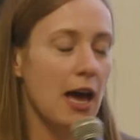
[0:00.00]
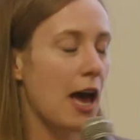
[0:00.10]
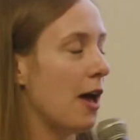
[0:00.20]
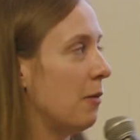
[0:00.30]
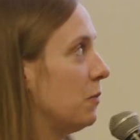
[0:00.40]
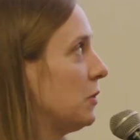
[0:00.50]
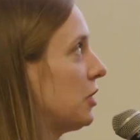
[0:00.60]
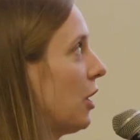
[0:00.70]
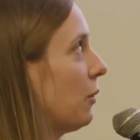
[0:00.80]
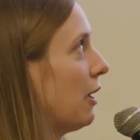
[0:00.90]
Um,
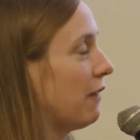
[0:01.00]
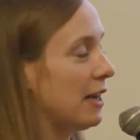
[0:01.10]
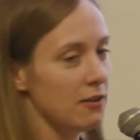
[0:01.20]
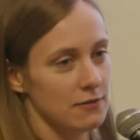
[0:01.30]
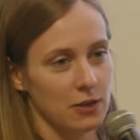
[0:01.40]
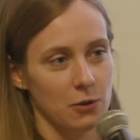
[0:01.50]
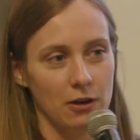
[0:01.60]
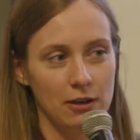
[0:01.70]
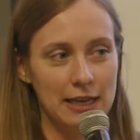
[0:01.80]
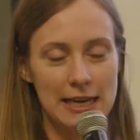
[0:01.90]
so if any of you
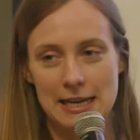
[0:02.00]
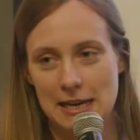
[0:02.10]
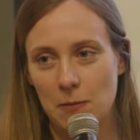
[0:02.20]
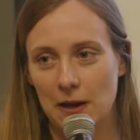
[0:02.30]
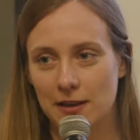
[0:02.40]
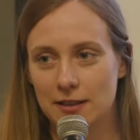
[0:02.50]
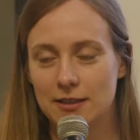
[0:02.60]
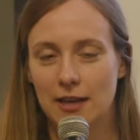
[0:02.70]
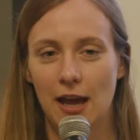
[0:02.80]
are keen eBayers,